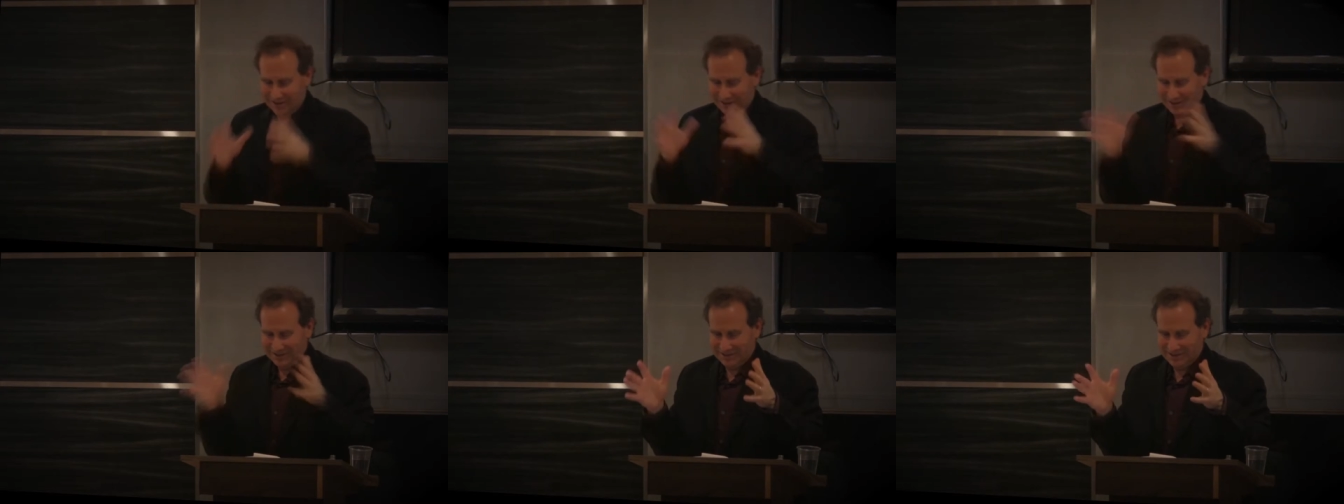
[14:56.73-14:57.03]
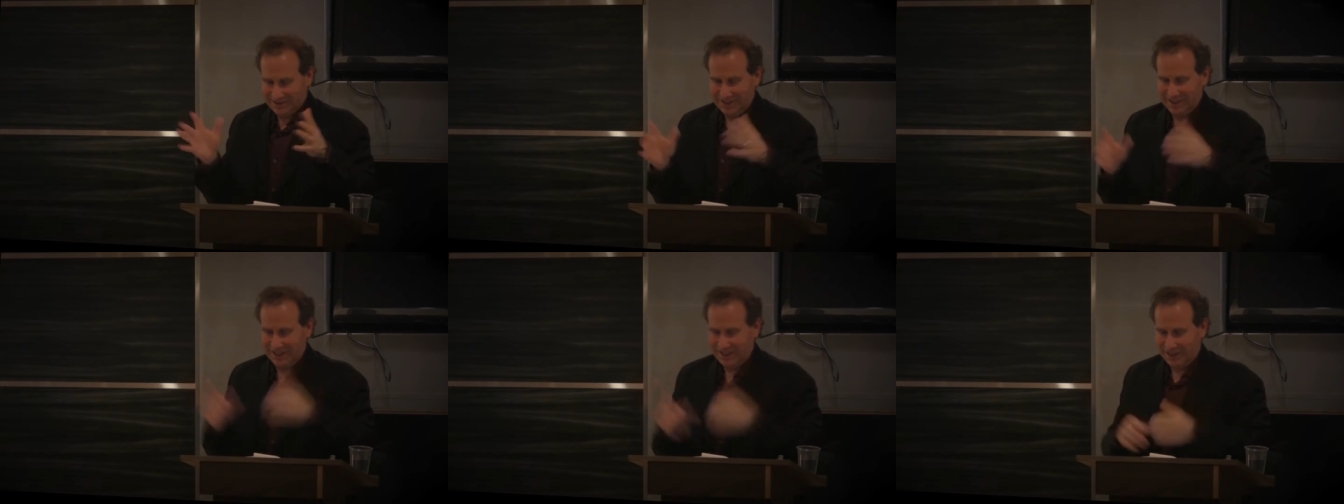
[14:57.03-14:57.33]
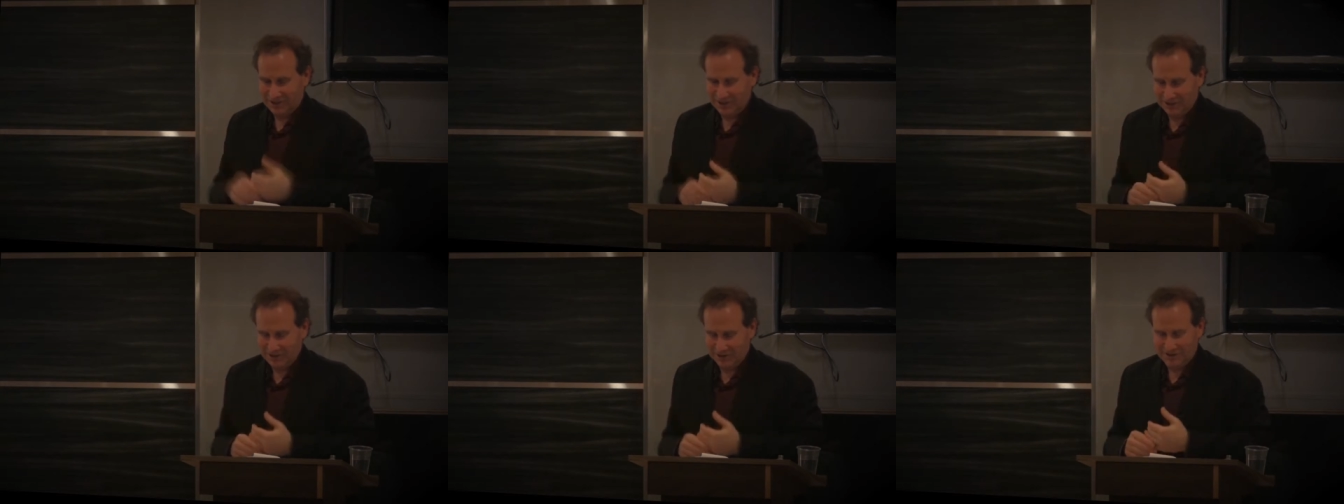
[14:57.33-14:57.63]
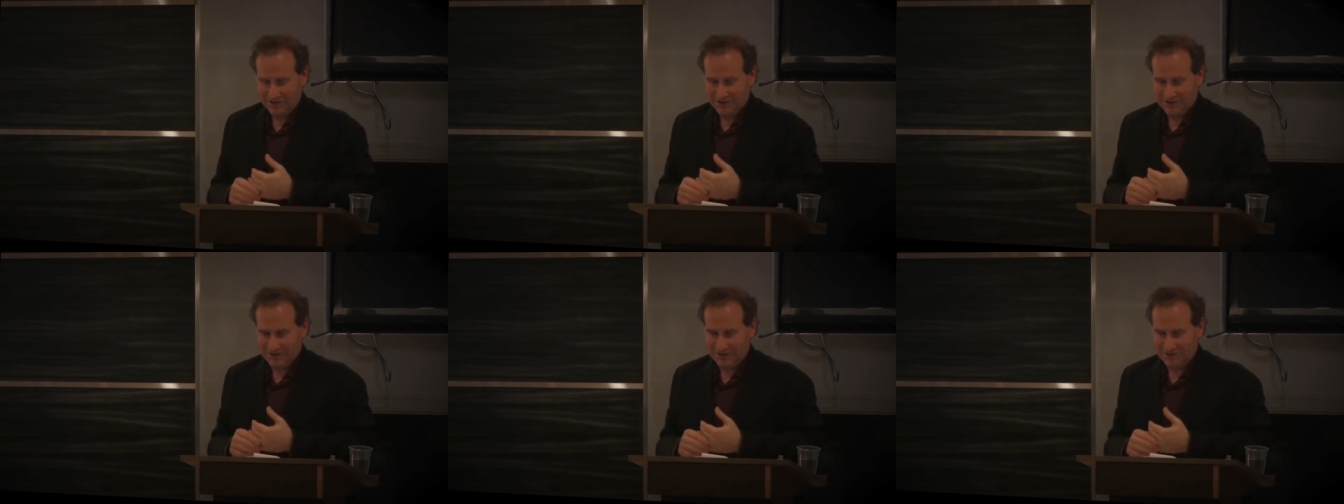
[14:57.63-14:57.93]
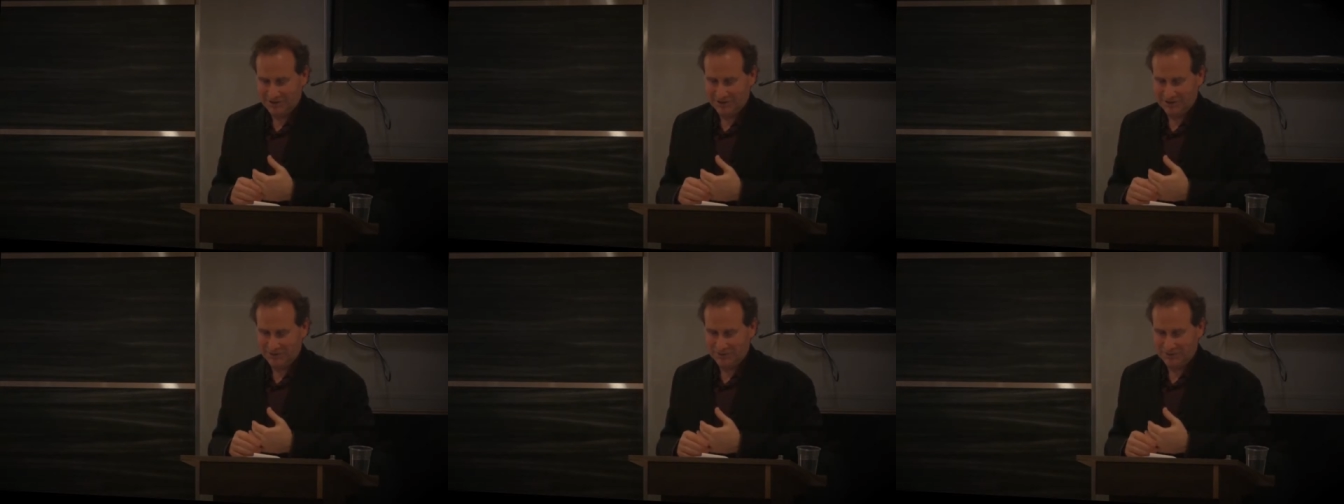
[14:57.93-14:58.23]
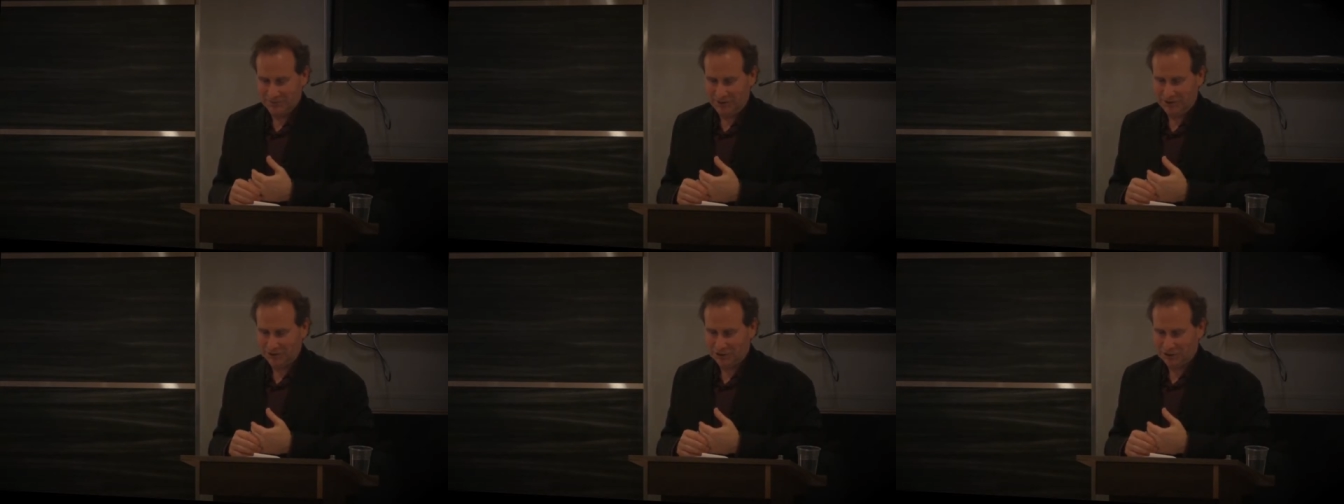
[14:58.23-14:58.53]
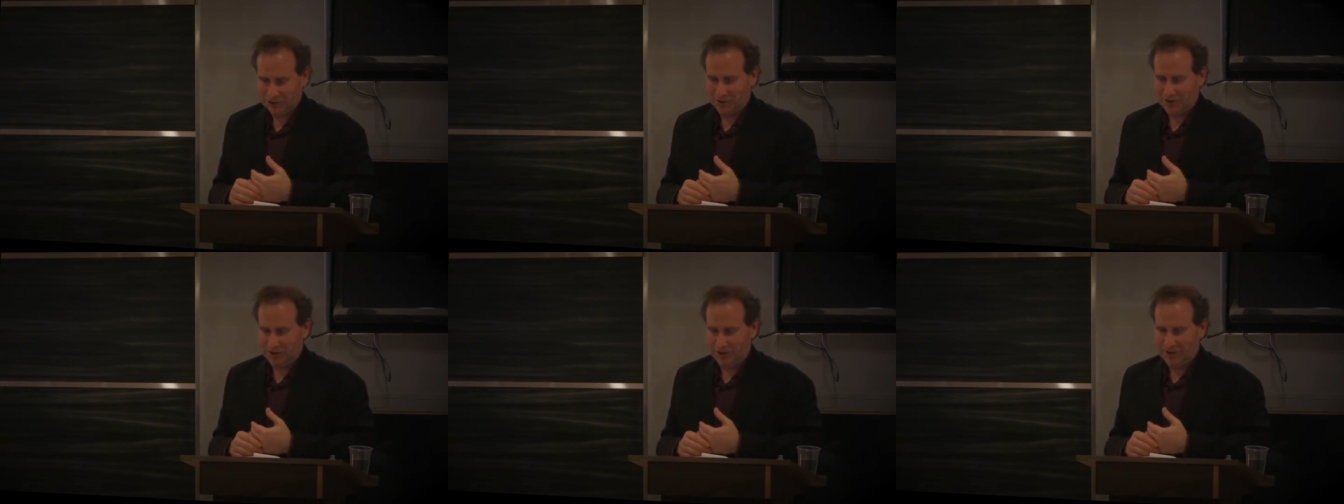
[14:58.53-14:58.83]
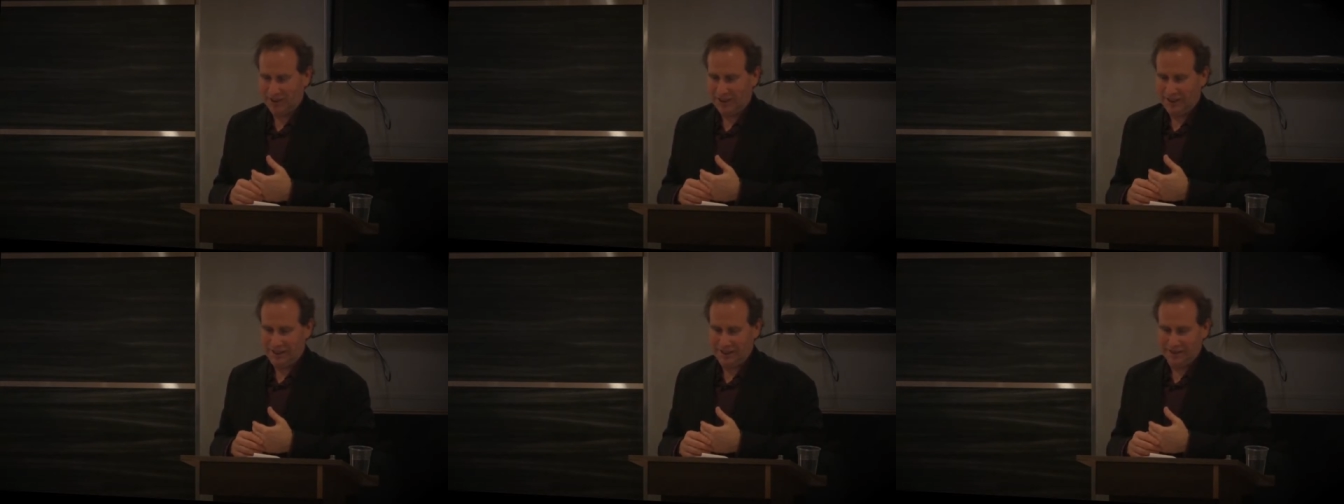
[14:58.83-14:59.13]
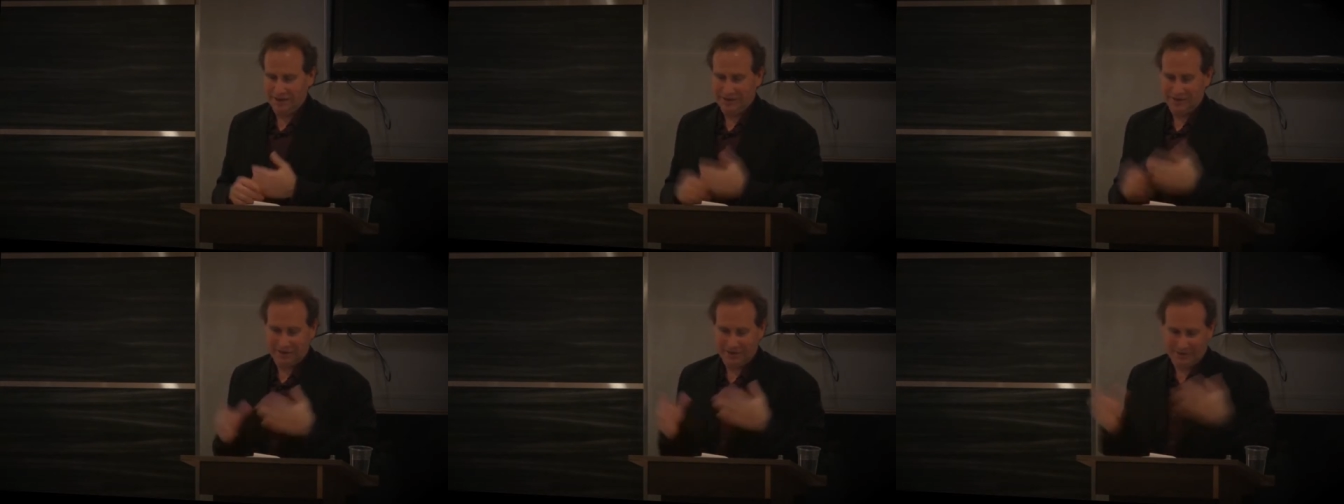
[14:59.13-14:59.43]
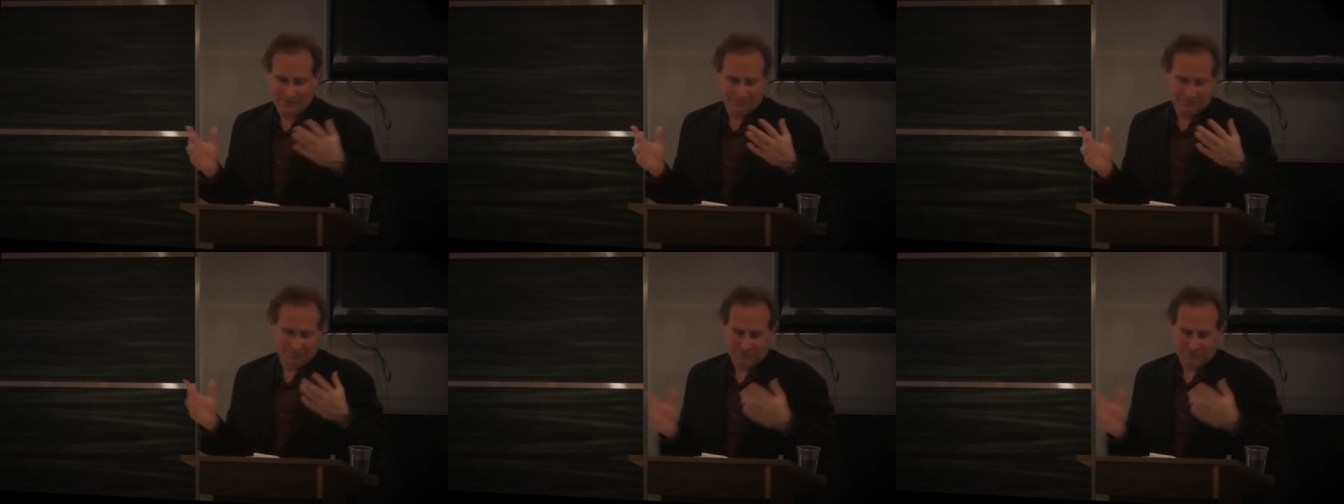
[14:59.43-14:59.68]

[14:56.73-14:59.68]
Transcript: see how to, to register it, and uh,